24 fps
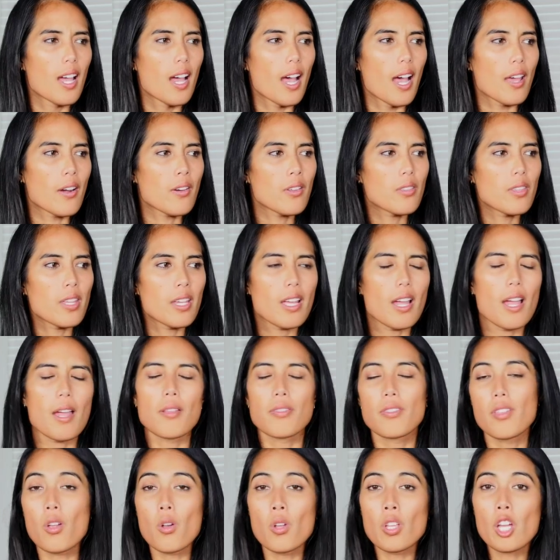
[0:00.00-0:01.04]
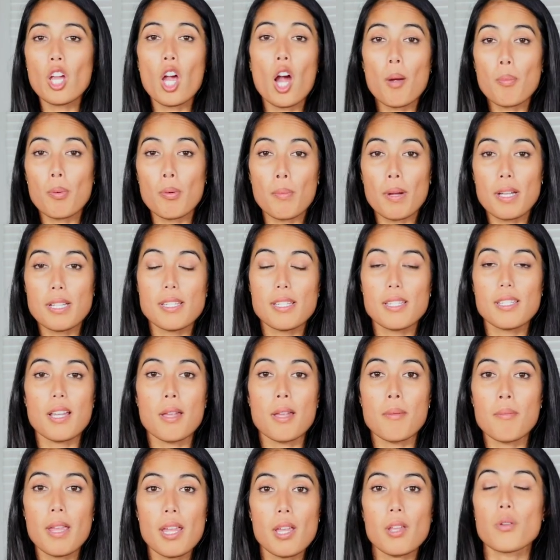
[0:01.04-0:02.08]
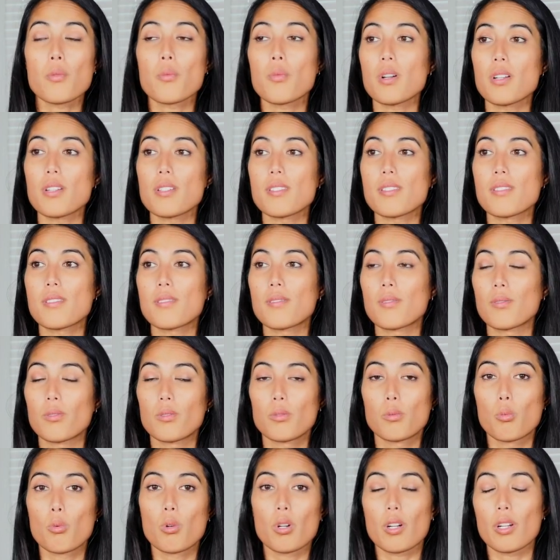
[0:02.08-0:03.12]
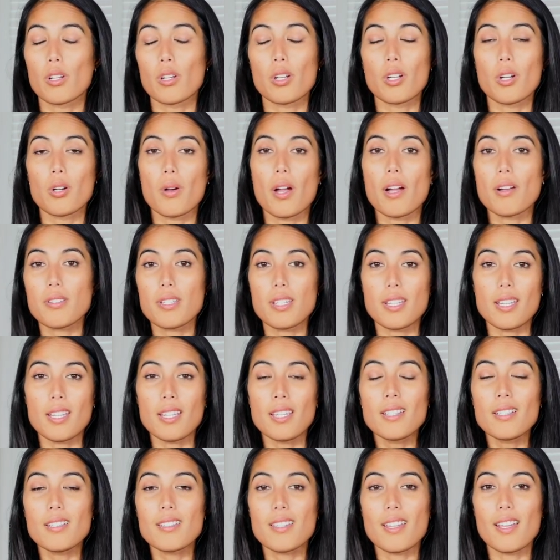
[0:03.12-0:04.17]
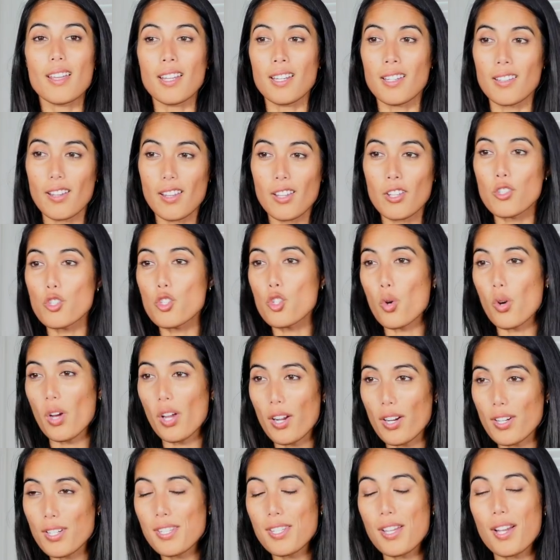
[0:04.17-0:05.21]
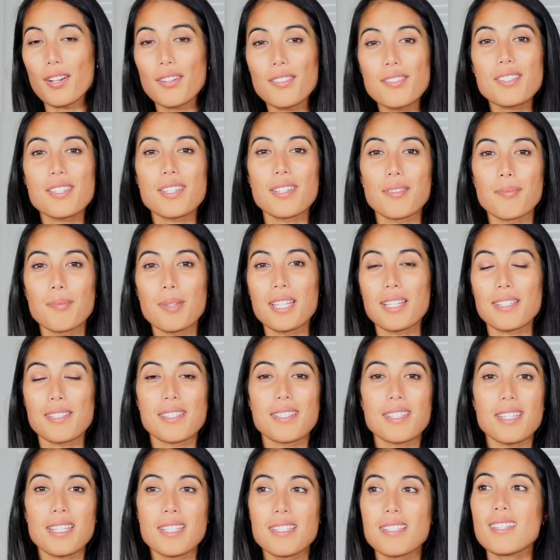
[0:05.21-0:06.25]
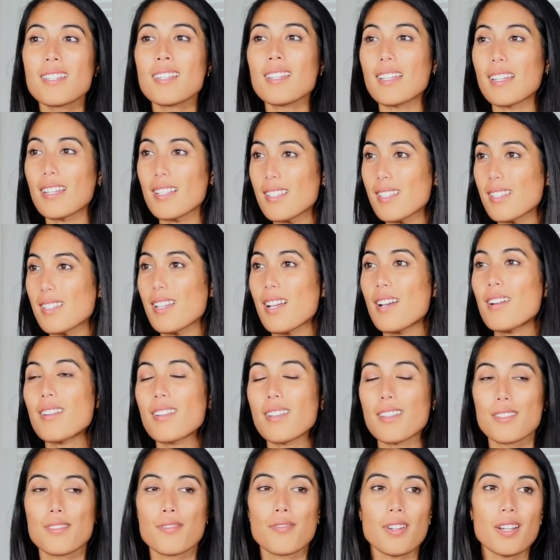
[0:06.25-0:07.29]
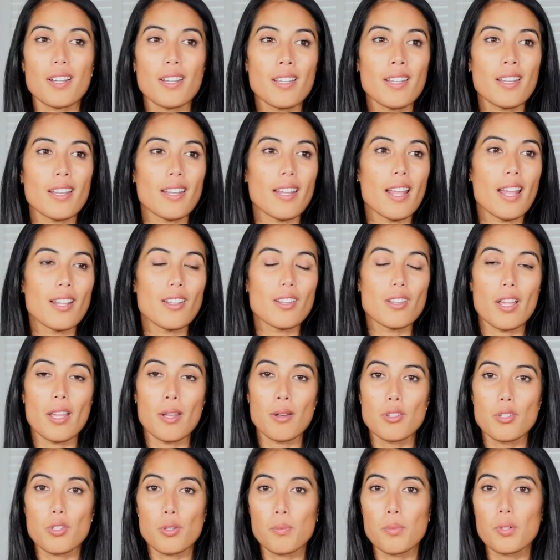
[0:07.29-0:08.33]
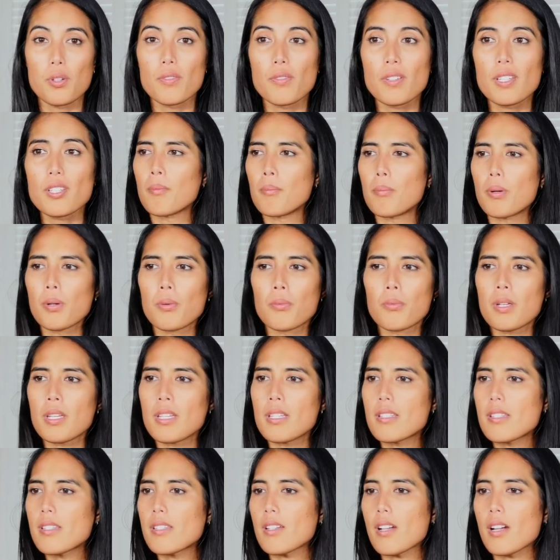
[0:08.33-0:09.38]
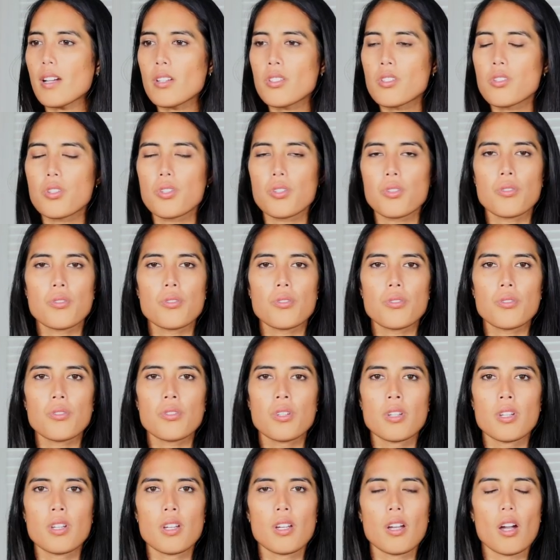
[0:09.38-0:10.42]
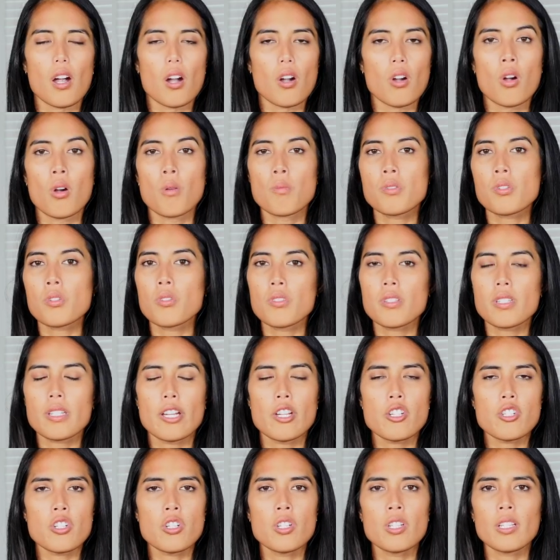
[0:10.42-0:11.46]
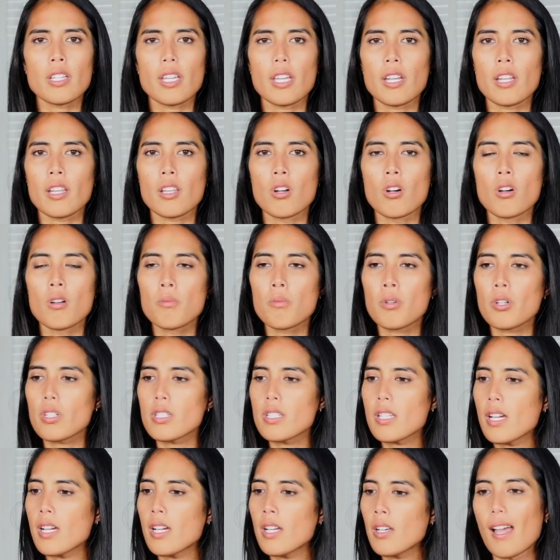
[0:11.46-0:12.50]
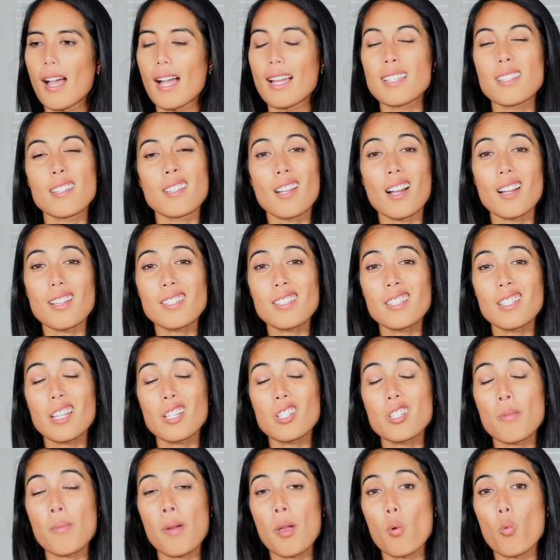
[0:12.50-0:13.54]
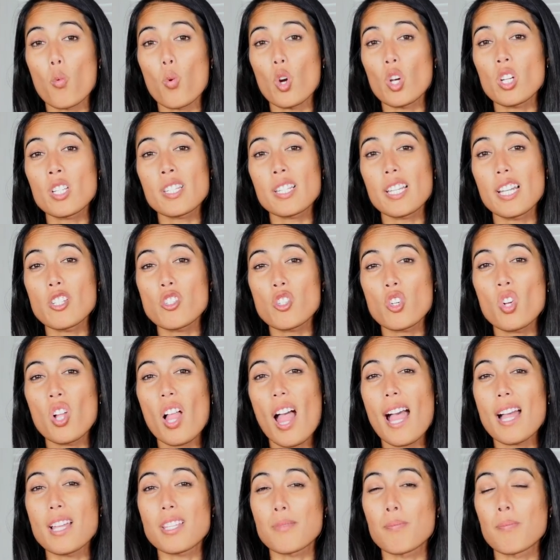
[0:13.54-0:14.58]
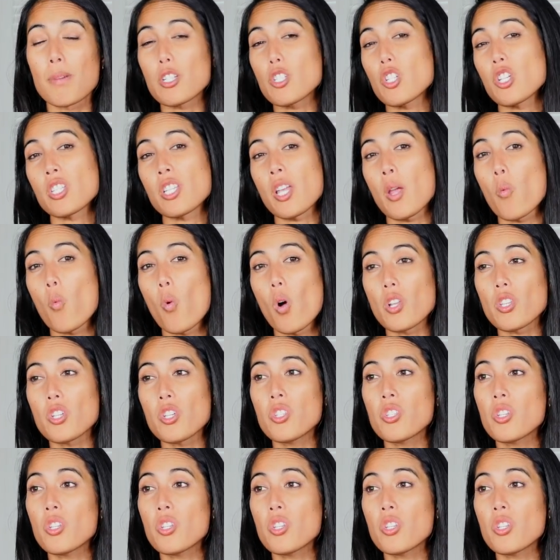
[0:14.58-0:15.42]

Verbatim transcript: don't think, the only compromises I made was, we're gonna go out to eat and enjoy ourselves, and because it's easy and it gets us out and it's fun, and do movies, but we stuck to our homeschool schedule and getting the homework done. I did not stick to my work schedule as much as I wanted